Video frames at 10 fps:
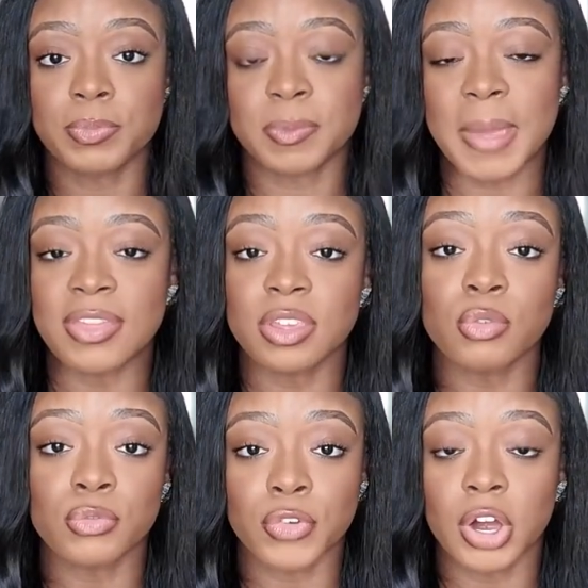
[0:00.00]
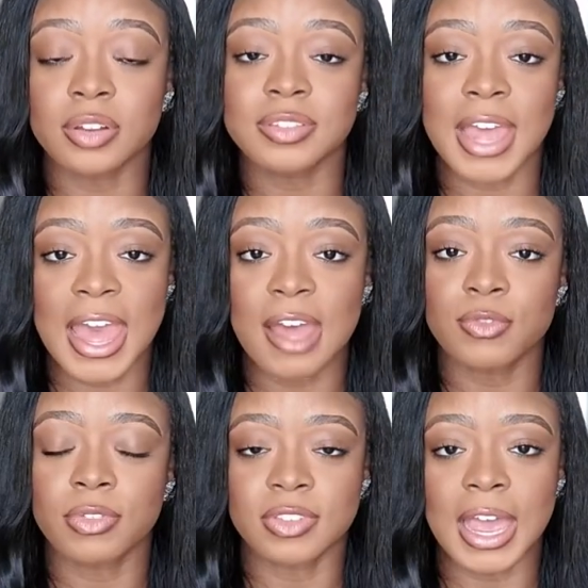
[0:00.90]
spend the first
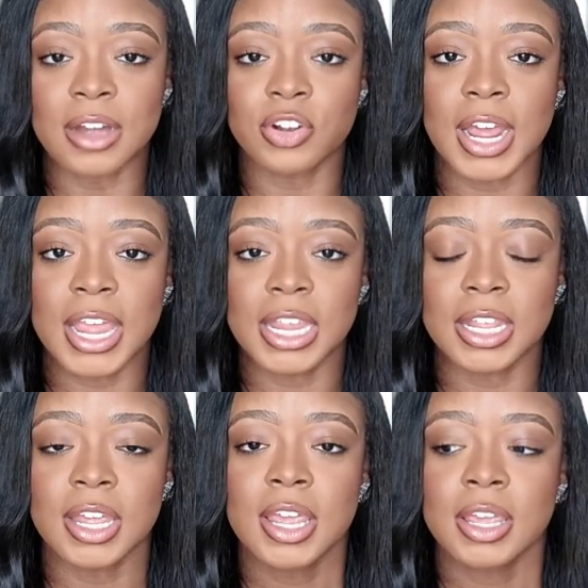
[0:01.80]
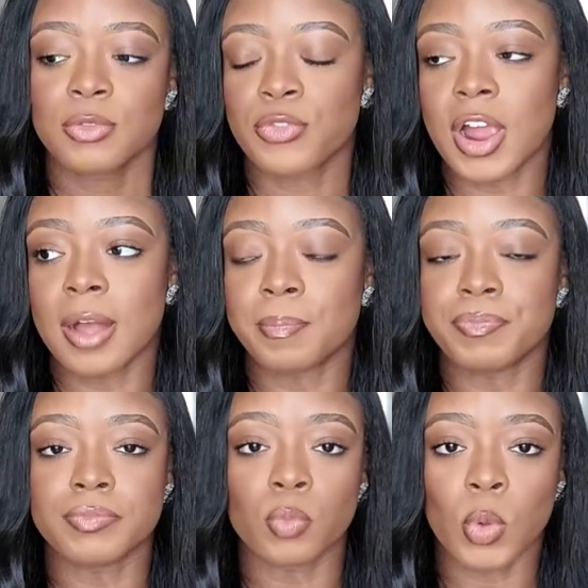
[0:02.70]
half of Saturday
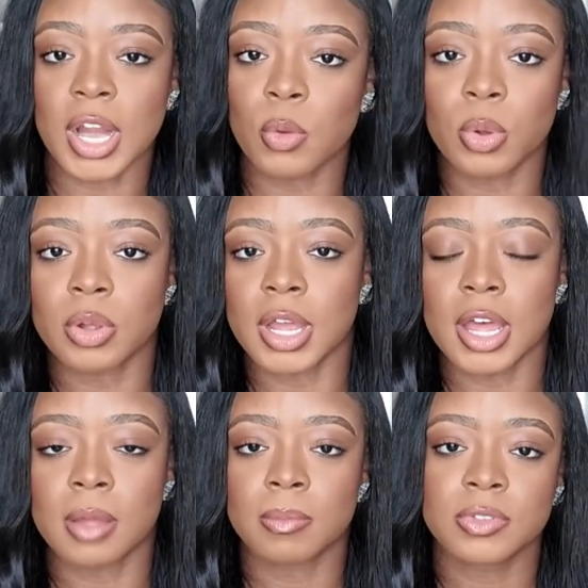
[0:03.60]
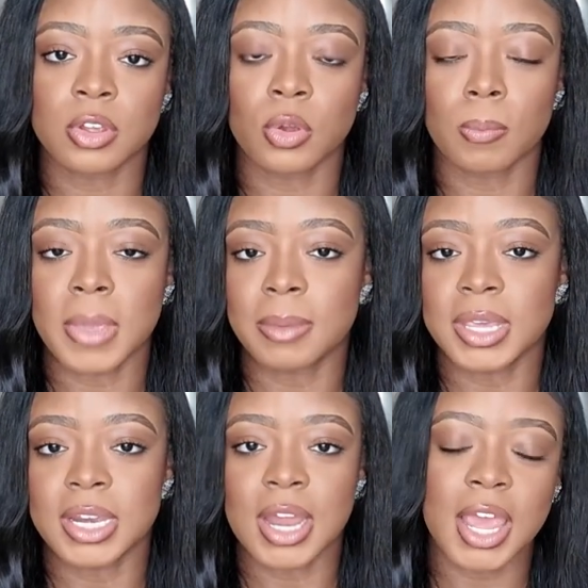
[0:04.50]
from when I woke up, so
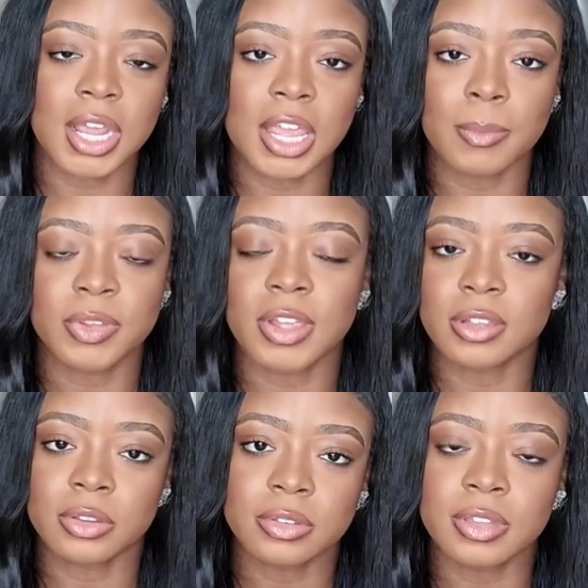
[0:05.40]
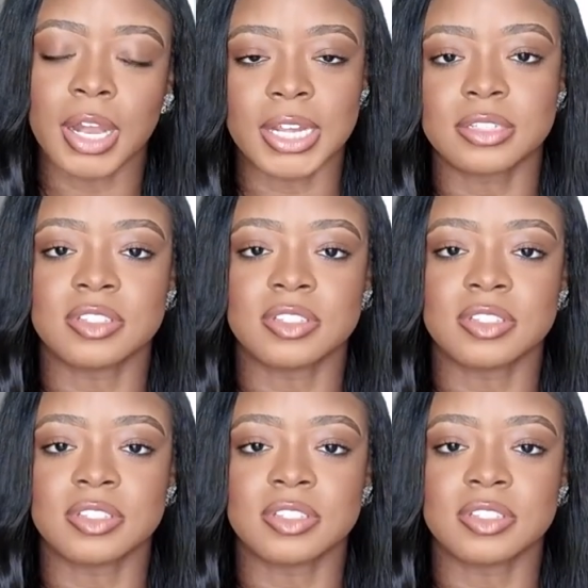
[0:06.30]
maybe 9 a.m. because I like